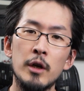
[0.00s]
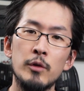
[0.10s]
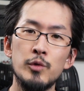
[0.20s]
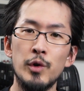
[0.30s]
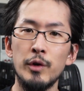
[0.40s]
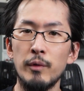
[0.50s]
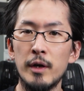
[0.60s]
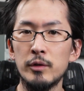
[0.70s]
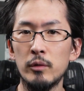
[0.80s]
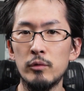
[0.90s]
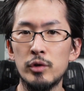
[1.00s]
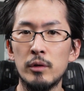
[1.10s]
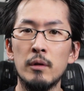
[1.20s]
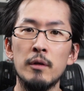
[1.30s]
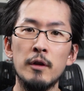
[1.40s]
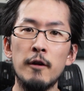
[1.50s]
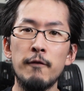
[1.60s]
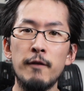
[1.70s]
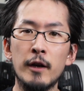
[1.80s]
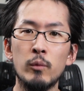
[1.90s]
During resolution, the
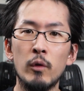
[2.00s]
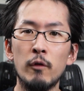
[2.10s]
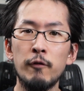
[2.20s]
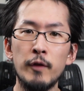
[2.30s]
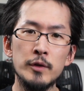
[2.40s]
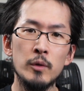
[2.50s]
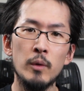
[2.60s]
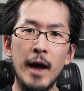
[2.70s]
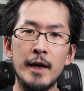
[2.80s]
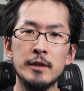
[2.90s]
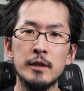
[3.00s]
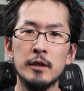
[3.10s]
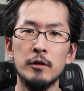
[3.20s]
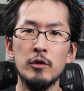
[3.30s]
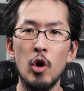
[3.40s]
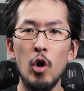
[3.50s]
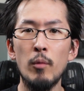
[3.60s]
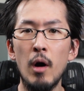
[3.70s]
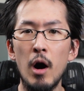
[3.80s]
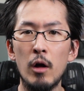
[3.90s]
effect will fizzle as the gnome
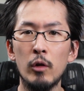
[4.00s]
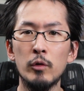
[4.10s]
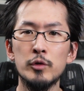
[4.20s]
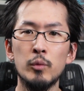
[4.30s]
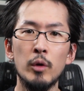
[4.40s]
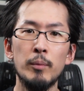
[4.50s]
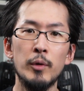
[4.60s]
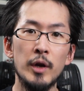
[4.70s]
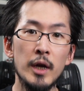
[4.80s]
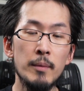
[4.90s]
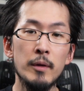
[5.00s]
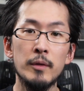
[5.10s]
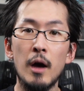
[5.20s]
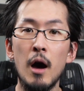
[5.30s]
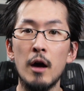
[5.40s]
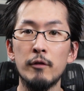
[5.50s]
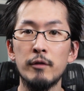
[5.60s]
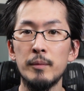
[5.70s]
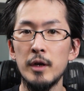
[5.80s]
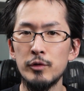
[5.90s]
hollows will prohibit the haunt
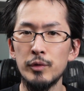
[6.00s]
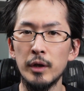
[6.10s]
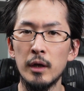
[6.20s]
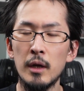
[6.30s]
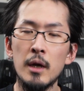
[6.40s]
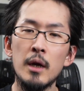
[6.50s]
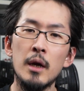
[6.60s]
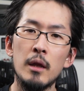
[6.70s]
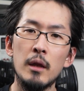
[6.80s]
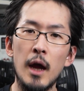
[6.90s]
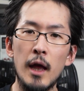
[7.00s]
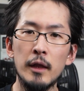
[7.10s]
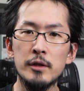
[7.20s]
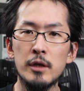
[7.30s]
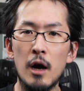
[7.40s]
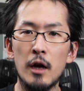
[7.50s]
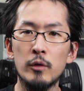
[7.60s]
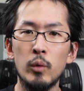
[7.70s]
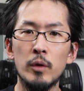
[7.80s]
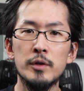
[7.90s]
from entering. The headless haunt
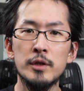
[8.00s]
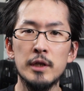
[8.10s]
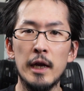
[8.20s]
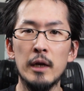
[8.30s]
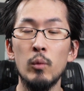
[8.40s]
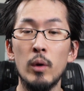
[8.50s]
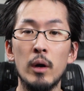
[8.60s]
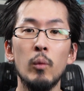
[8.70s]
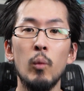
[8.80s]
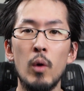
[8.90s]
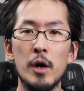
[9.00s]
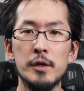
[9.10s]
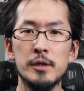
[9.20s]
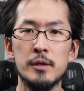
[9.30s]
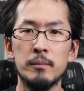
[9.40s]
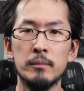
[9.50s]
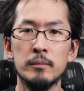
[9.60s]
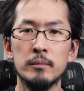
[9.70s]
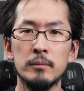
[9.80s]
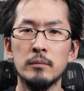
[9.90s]
will stay where it was.
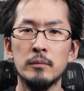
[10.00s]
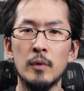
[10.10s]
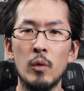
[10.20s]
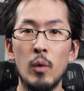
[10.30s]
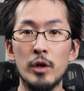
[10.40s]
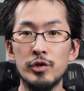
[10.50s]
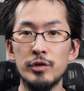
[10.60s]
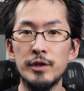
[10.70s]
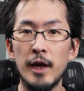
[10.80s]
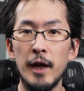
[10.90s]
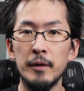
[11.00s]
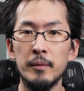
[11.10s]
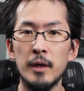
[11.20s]
Question 10.